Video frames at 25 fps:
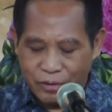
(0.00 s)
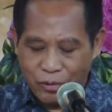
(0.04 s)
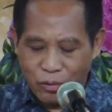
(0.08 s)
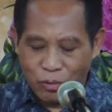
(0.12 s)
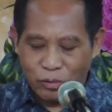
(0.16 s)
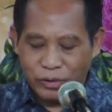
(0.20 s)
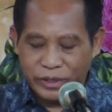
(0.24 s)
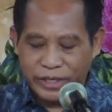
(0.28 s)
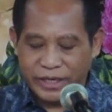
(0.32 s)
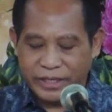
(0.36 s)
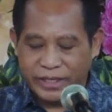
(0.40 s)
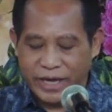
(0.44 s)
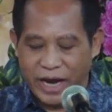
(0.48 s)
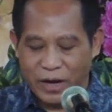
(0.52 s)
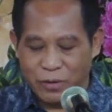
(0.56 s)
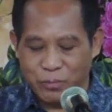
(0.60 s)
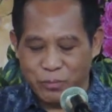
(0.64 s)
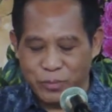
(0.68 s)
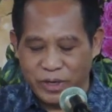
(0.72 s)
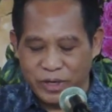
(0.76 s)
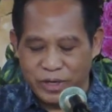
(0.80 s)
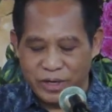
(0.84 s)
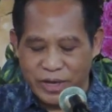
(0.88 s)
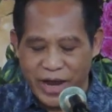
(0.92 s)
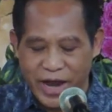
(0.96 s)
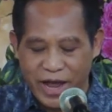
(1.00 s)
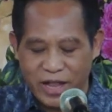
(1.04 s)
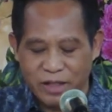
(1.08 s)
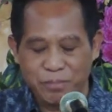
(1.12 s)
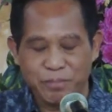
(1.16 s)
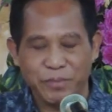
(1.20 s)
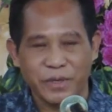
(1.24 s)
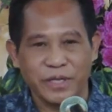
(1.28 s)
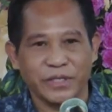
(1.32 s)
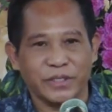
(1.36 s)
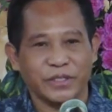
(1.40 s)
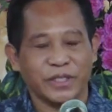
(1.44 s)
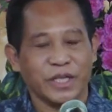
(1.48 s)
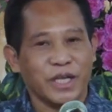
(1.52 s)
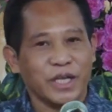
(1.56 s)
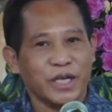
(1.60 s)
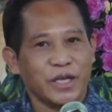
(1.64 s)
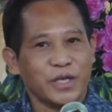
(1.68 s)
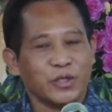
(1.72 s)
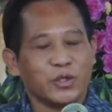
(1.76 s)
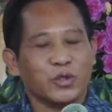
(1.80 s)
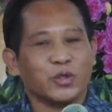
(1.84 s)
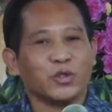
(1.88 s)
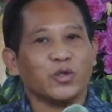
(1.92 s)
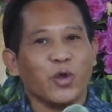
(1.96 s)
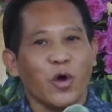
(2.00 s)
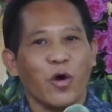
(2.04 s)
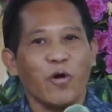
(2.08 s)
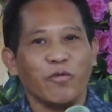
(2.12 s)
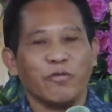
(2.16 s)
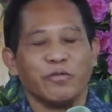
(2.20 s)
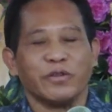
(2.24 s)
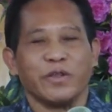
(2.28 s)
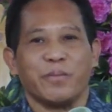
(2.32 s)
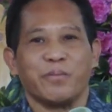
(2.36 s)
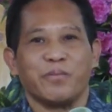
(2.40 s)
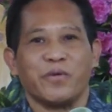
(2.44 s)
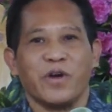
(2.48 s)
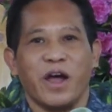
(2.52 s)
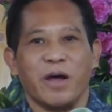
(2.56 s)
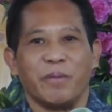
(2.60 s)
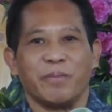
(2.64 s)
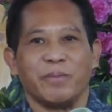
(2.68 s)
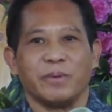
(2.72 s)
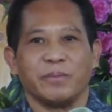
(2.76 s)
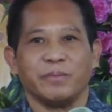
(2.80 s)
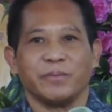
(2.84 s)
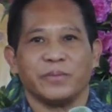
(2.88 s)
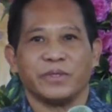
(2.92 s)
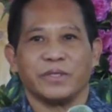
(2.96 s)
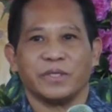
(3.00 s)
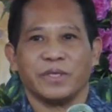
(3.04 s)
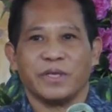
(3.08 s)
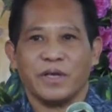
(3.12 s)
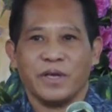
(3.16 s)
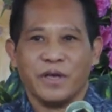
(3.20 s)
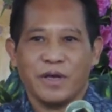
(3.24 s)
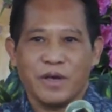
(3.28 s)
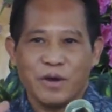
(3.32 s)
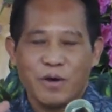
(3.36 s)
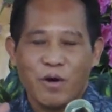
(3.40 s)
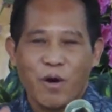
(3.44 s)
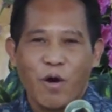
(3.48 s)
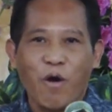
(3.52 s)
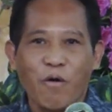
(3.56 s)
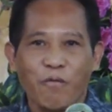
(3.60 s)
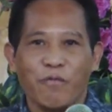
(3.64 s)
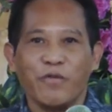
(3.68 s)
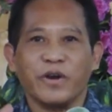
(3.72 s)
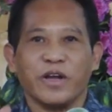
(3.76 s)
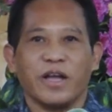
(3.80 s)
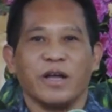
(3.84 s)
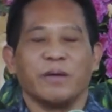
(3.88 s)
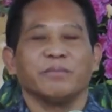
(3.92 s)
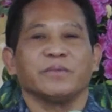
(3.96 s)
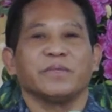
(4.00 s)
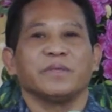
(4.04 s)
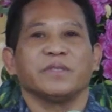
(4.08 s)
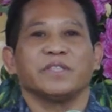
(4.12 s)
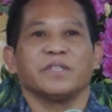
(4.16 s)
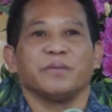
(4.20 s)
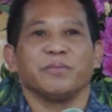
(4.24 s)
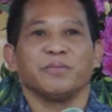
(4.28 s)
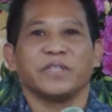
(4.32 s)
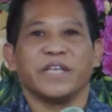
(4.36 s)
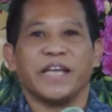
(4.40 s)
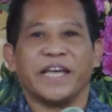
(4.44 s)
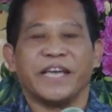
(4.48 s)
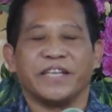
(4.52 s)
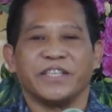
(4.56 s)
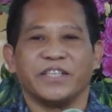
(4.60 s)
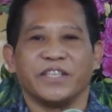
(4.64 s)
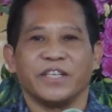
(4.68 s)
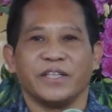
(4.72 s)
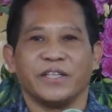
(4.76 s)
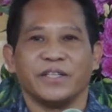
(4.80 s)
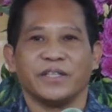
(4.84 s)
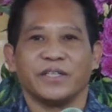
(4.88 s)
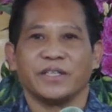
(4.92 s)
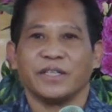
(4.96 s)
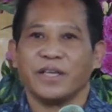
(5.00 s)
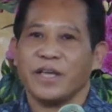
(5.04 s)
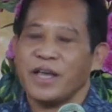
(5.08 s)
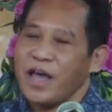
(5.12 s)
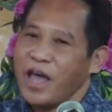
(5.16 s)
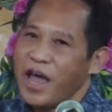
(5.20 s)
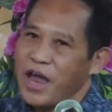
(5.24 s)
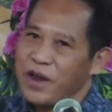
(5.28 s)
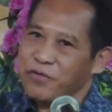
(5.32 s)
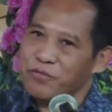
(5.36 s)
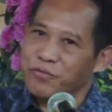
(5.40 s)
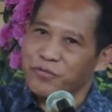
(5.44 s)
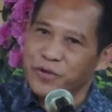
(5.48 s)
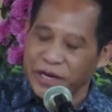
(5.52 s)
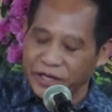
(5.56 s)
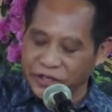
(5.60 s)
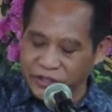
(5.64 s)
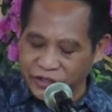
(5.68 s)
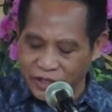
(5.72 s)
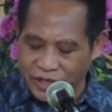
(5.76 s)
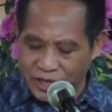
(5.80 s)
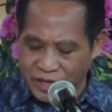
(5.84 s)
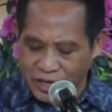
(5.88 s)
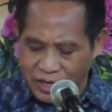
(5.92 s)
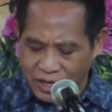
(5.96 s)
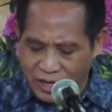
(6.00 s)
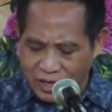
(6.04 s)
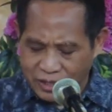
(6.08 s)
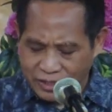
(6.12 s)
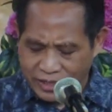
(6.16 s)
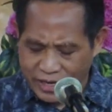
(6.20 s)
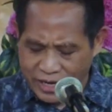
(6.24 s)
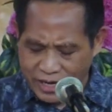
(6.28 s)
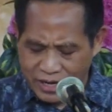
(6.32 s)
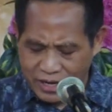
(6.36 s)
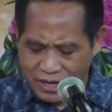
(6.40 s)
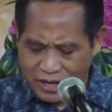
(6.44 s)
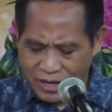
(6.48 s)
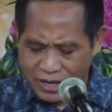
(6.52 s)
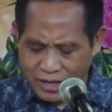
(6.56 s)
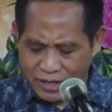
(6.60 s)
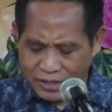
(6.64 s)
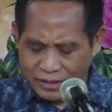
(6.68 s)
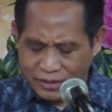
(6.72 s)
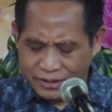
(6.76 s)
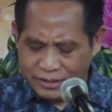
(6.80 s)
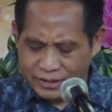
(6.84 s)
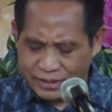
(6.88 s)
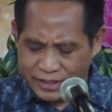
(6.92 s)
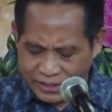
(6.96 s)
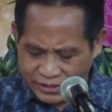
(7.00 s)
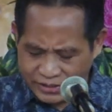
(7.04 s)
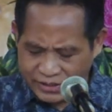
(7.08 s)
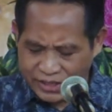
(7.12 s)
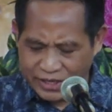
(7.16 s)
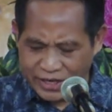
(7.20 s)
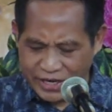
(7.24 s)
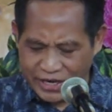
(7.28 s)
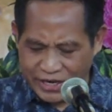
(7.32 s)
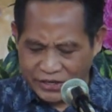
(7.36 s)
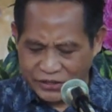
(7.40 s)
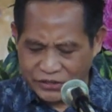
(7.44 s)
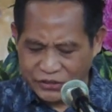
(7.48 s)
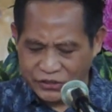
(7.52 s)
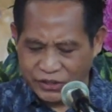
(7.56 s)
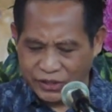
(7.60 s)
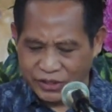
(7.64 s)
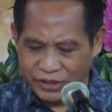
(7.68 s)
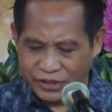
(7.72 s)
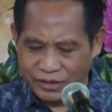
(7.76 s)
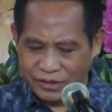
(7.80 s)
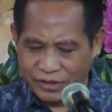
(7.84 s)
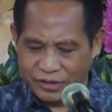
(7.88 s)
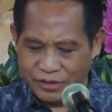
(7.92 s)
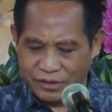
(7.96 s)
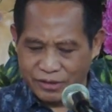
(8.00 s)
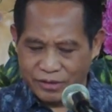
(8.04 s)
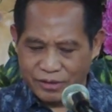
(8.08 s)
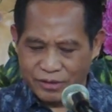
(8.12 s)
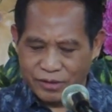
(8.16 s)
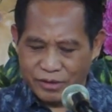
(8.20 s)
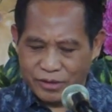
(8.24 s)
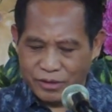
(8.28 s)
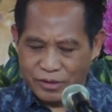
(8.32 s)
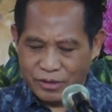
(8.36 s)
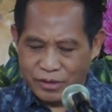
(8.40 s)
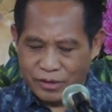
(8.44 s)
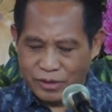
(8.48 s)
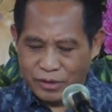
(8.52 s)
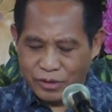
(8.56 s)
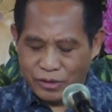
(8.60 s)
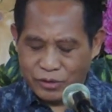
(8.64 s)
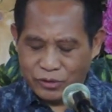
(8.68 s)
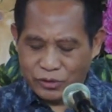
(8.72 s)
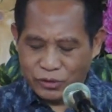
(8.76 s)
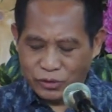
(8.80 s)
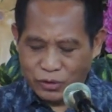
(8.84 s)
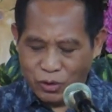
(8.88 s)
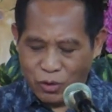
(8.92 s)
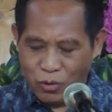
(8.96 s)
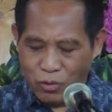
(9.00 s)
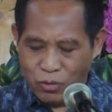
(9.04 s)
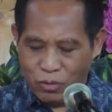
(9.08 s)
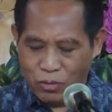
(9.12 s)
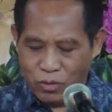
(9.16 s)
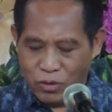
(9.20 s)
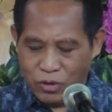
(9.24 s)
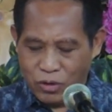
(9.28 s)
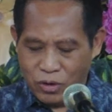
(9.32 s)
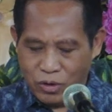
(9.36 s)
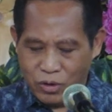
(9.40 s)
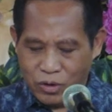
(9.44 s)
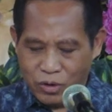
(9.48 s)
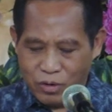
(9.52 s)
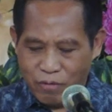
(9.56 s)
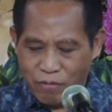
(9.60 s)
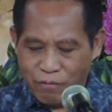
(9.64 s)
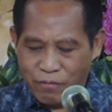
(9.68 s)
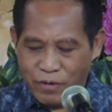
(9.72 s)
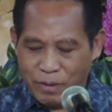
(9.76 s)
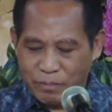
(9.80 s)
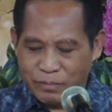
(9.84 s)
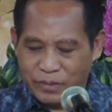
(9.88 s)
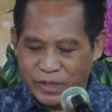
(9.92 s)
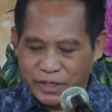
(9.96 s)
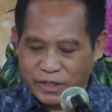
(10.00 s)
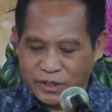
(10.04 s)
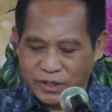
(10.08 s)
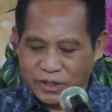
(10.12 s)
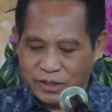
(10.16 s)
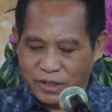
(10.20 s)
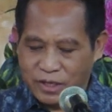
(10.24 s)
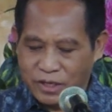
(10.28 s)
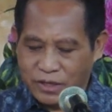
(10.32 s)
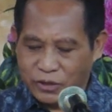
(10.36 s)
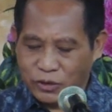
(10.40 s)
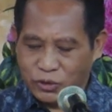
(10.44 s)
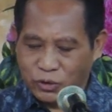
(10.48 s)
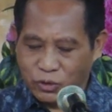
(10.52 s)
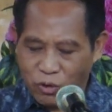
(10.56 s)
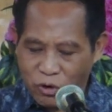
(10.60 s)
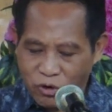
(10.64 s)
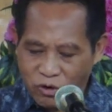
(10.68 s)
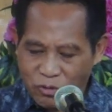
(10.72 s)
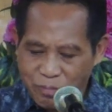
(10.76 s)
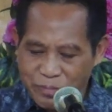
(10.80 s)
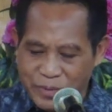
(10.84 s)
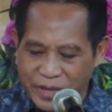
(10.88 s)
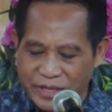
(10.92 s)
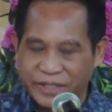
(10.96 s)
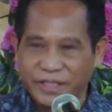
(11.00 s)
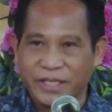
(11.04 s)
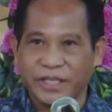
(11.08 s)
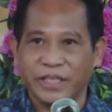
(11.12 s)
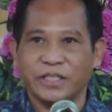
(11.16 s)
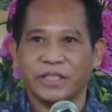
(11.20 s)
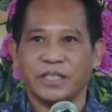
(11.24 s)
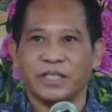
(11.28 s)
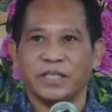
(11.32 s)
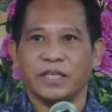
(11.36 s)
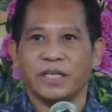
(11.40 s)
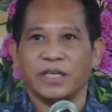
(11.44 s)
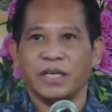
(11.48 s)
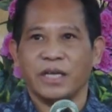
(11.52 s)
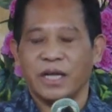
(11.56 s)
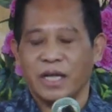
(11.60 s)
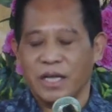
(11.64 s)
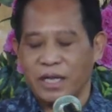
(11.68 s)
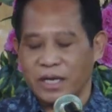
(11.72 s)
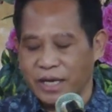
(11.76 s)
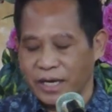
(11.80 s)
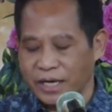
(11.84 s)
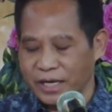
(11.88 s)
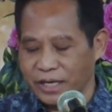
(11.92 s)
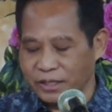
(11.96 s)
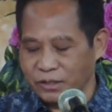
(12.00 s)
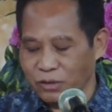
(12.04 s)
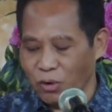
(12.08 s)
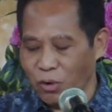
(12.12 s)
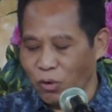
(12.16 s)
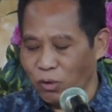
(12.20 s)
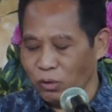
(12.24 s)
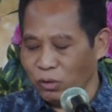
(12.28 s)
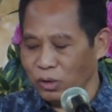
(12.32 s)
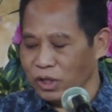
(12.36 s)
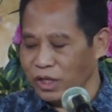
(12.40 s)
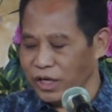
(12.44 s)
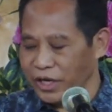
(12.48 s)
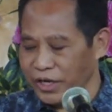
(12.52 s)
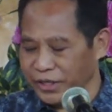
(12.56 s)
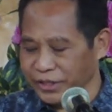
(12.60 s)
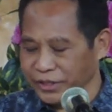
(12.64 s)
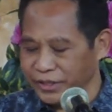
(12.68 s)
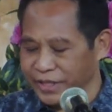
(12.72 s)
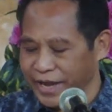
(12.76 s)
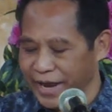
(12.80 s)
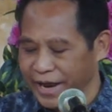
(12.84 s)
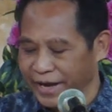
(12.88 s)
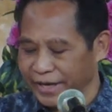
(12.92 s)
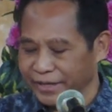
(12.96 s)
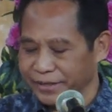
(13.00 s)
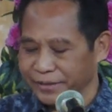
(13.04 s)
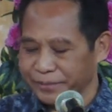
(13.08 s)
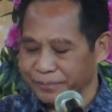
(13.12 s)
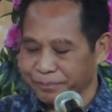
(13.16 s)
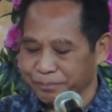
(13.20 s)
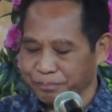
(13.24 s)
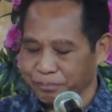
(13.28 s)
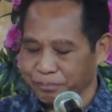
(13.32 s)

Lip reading: Only that will help us solve the problems, overcome the temptations, and reach the destination. So, from this short message, let us all learn that